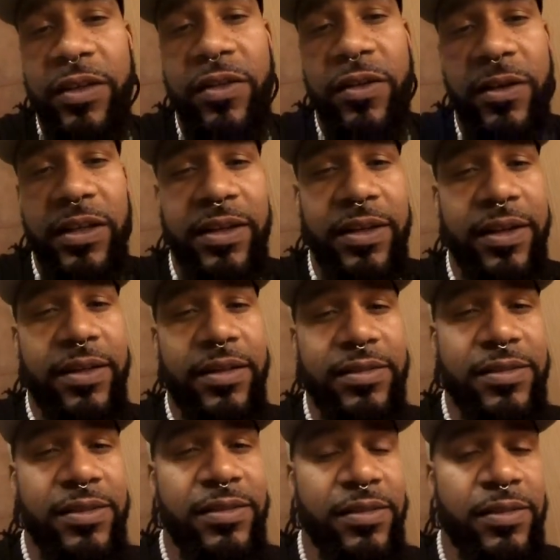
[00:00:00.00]
30
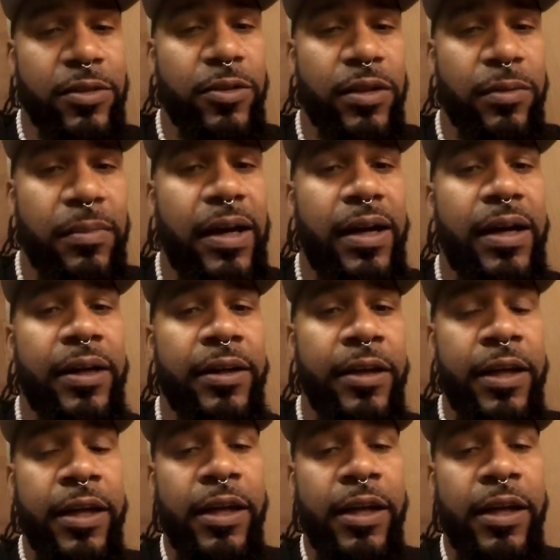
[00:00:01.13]
years to still your mind,